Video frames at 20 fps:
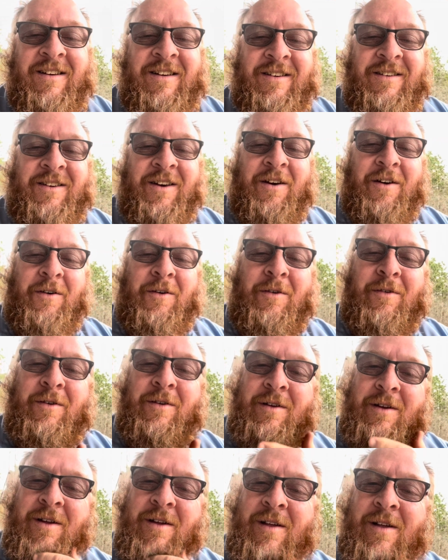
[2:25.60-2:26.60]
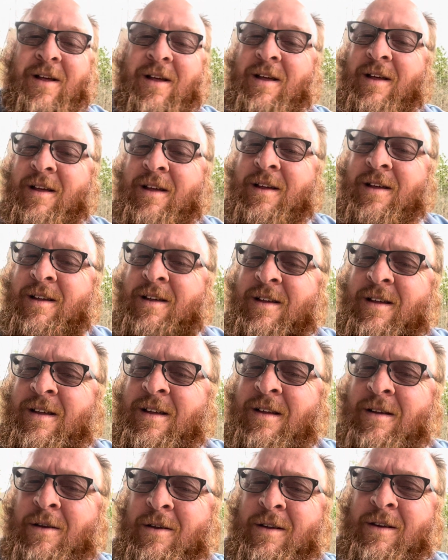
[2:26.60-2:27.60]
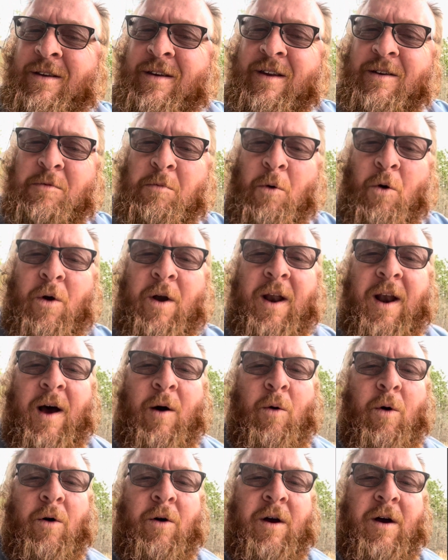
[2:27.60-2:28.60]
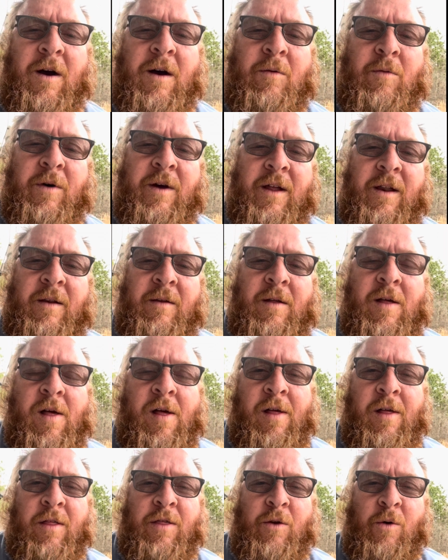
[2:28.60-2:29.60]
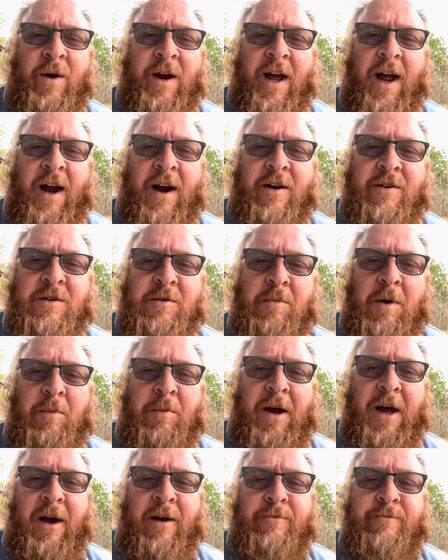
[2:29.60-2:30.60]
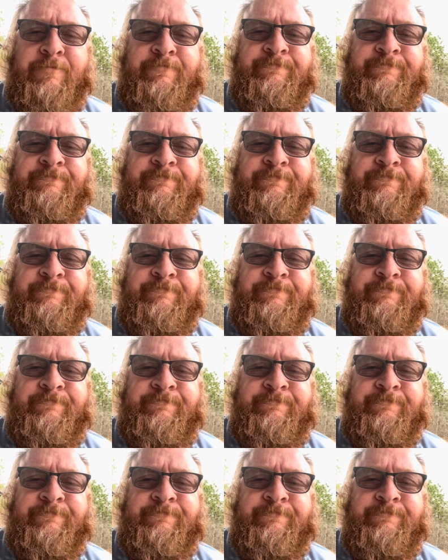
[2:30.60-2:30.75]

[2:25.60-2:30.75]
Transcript: so this morning I woke up with three hairs in my mouth.